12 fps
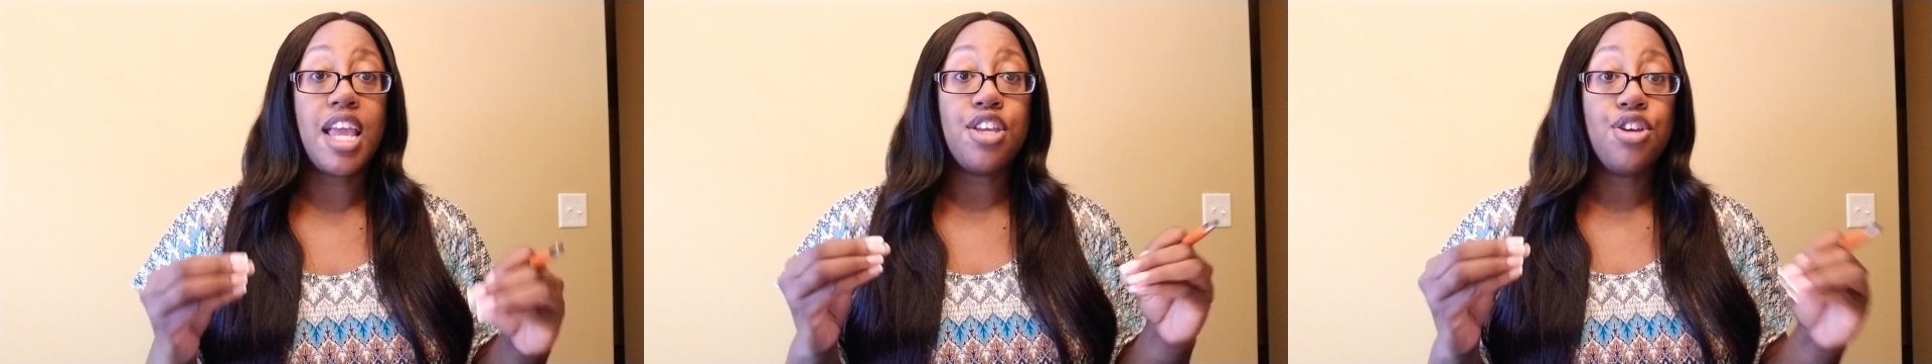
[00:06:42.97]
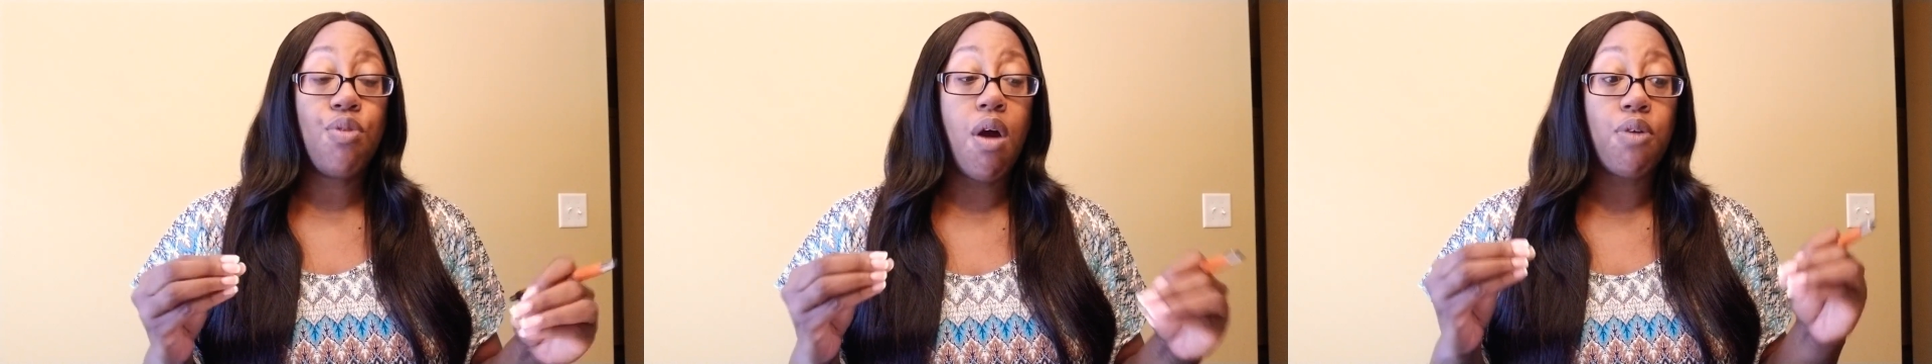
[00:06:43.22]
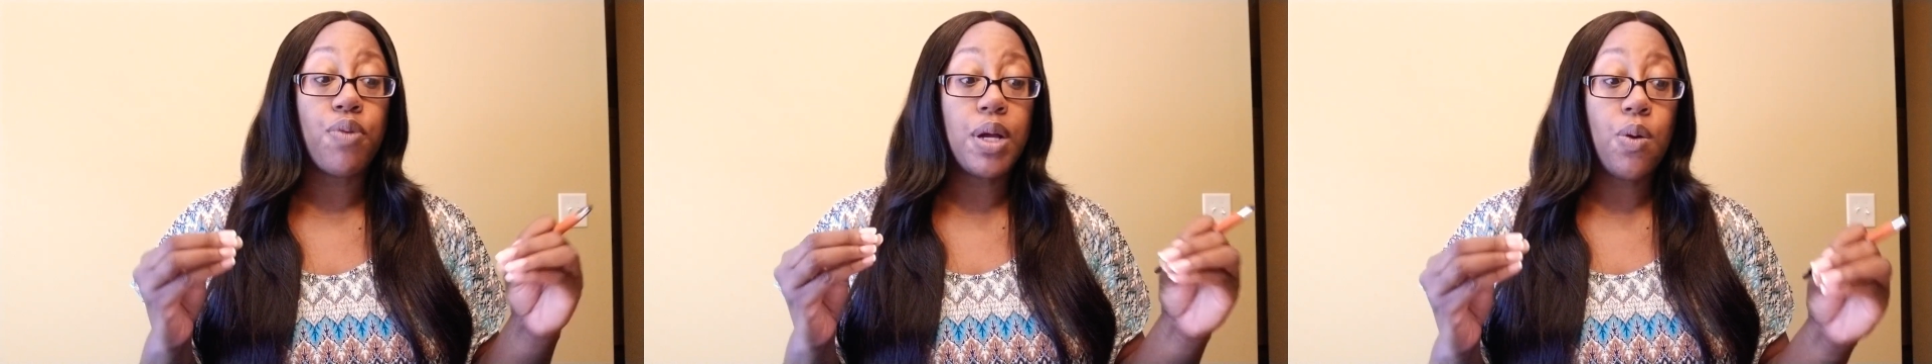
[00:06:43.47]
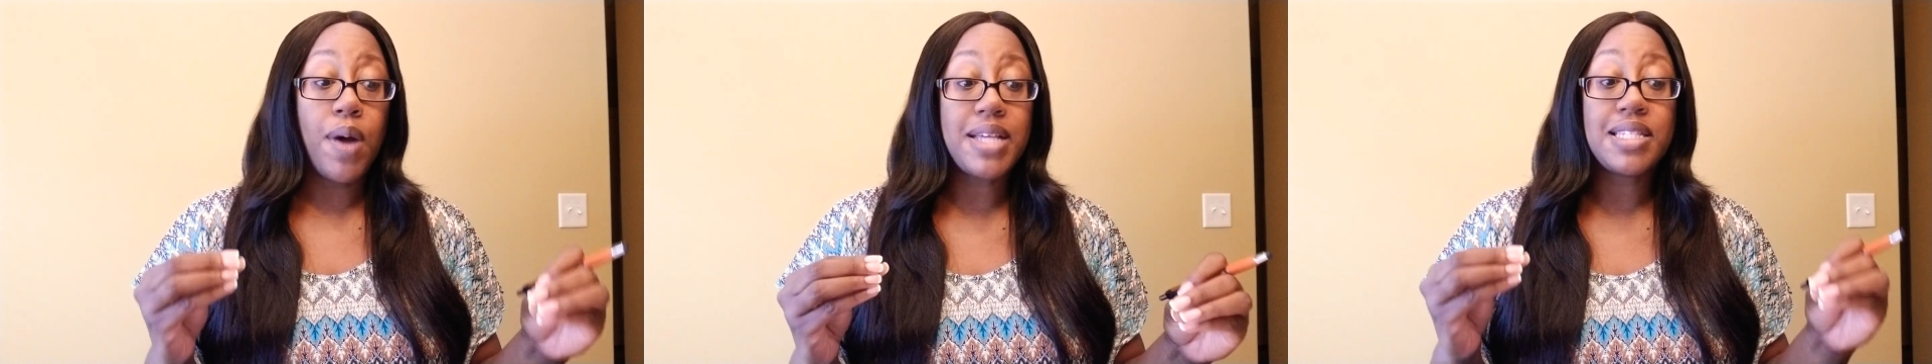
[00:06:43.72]
and you are
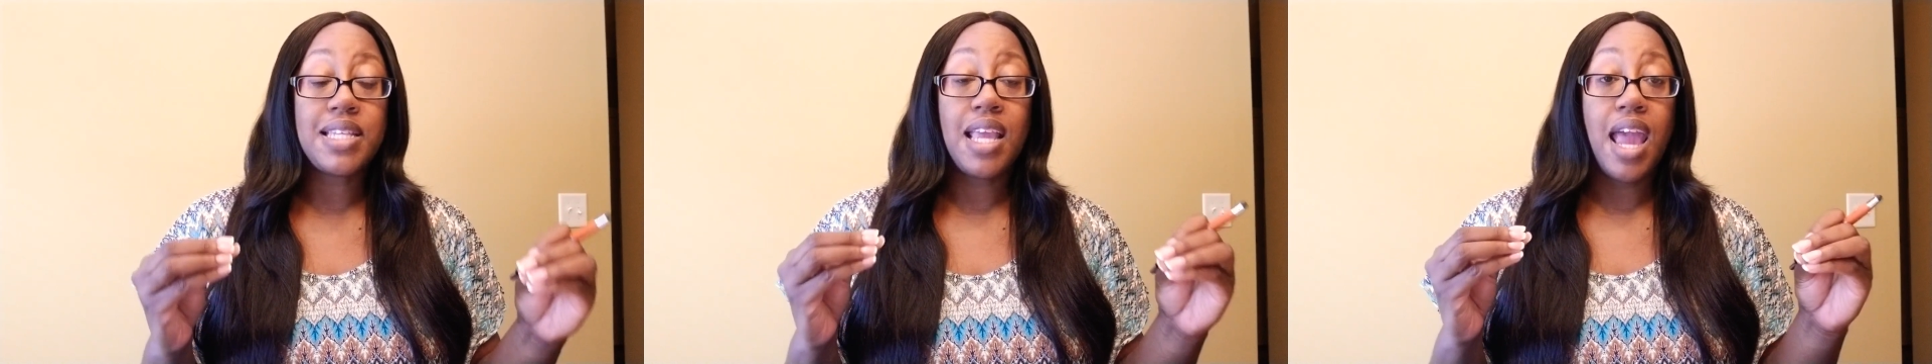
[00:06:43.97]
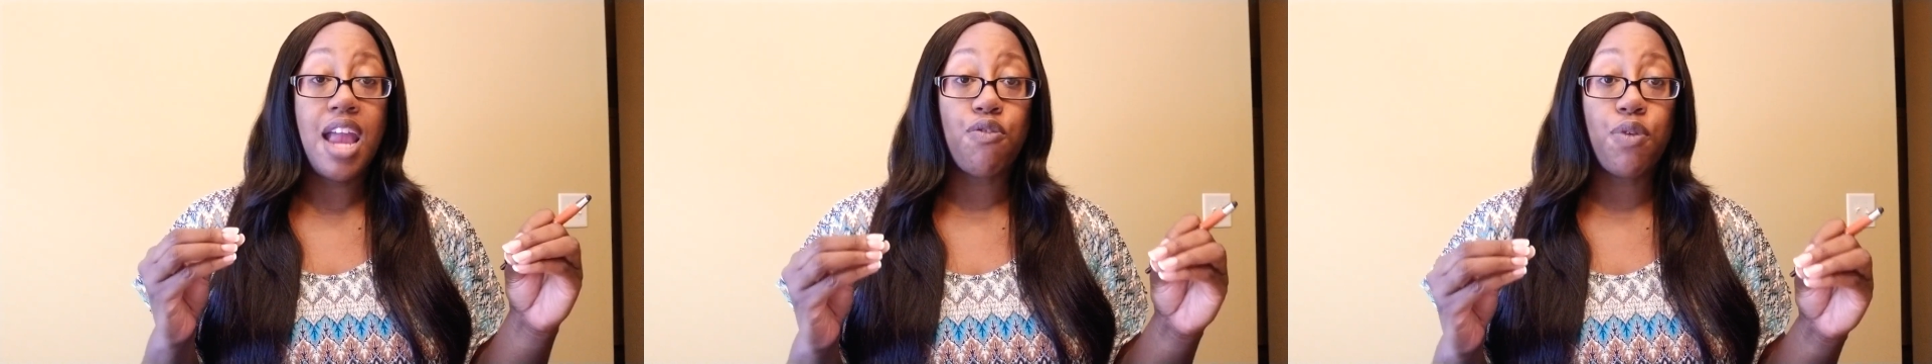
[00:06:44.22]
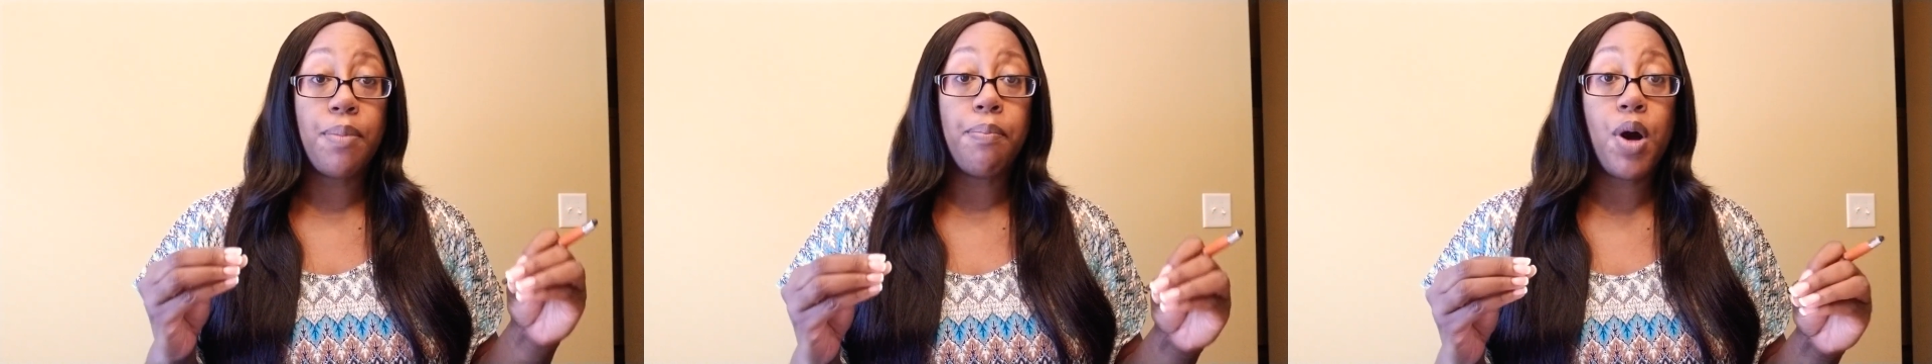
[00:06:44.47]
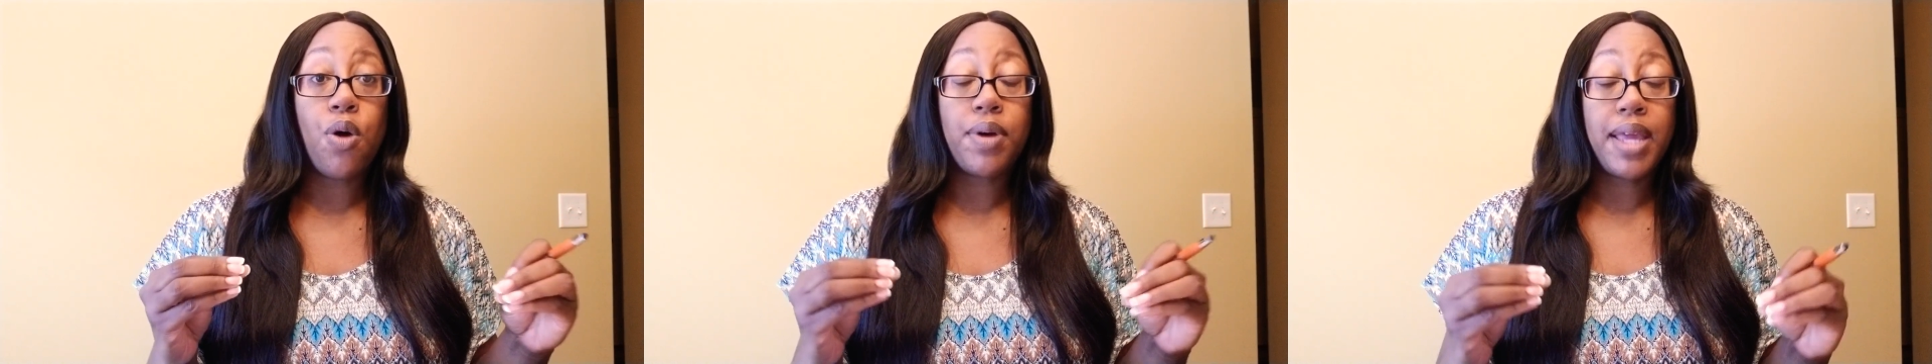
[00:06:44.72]
requesting a
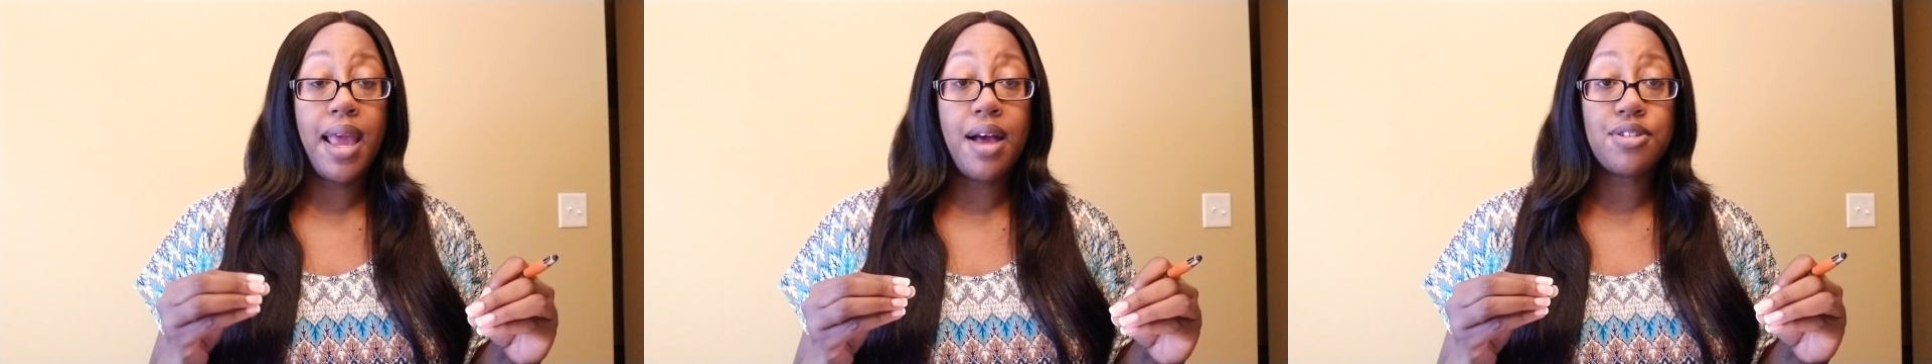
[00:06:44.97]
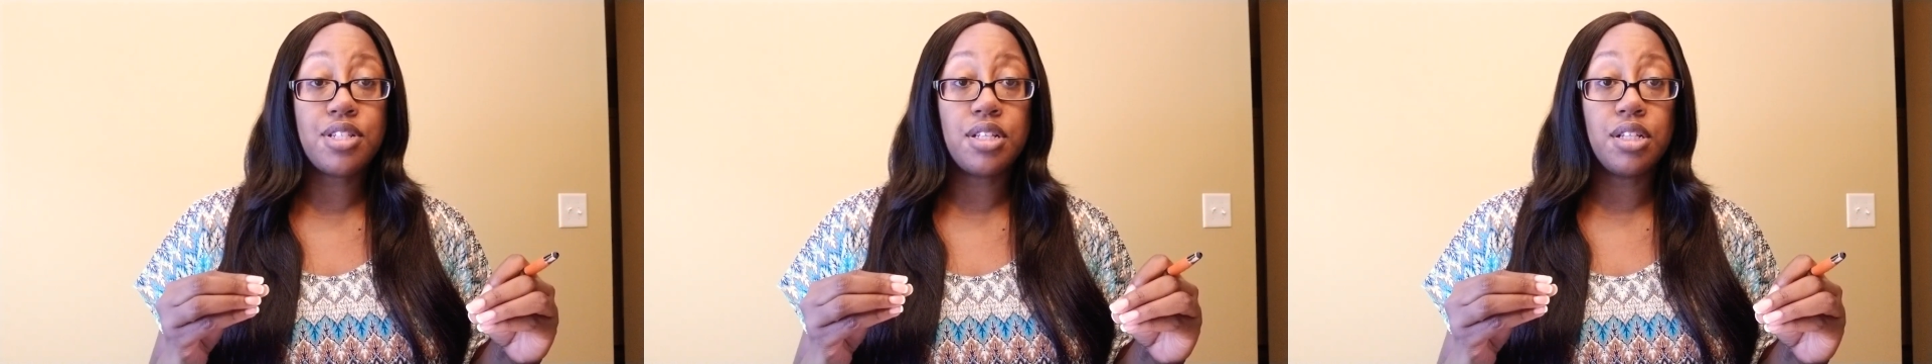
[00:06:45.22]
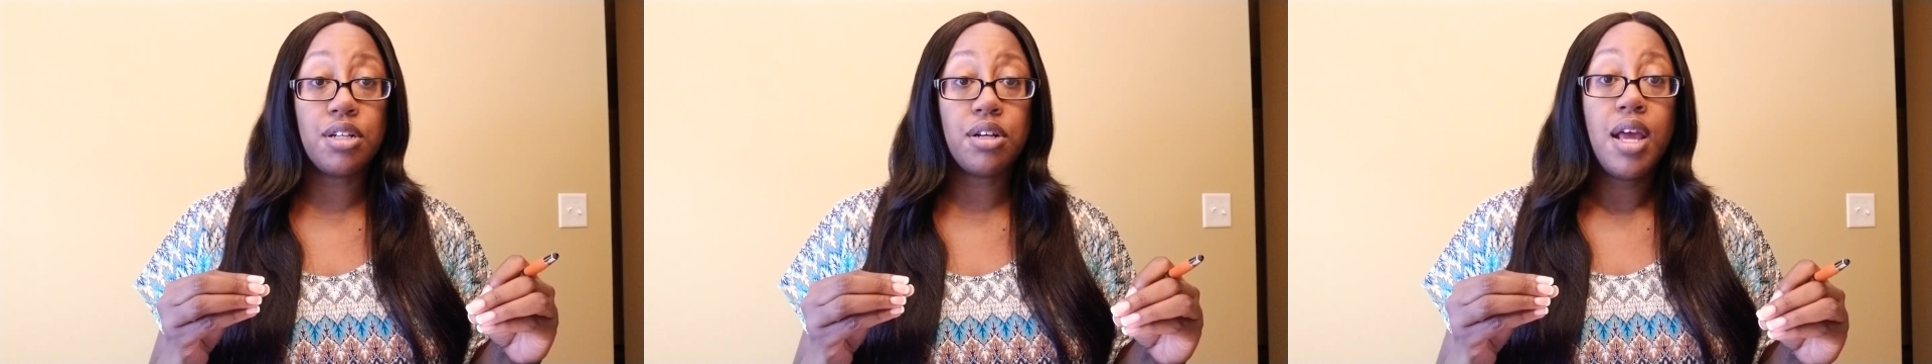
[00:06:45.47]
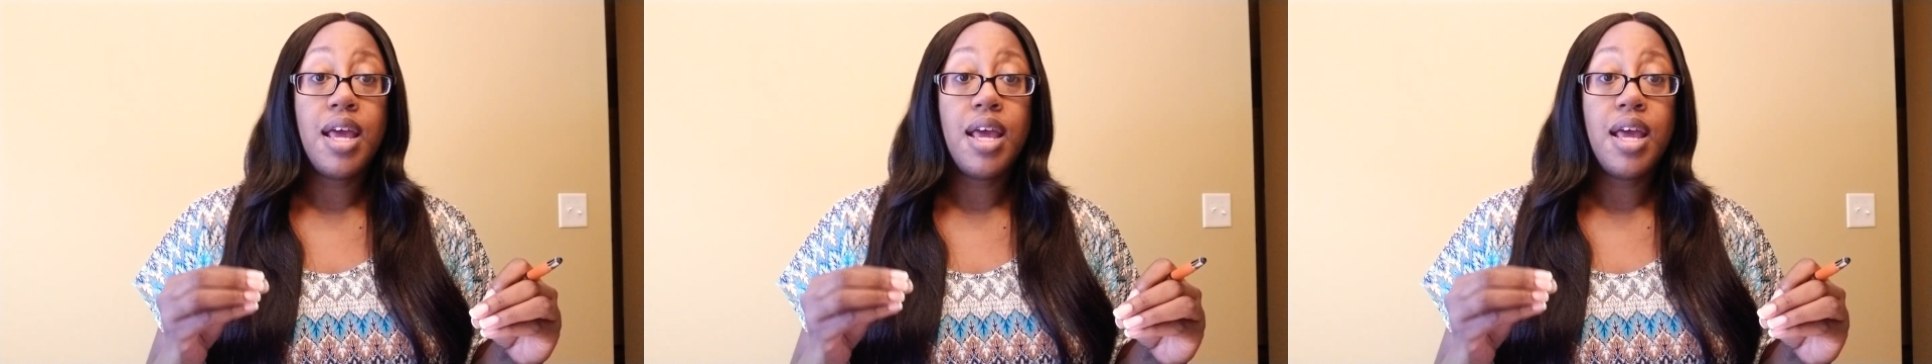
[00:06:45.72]
remote counselor.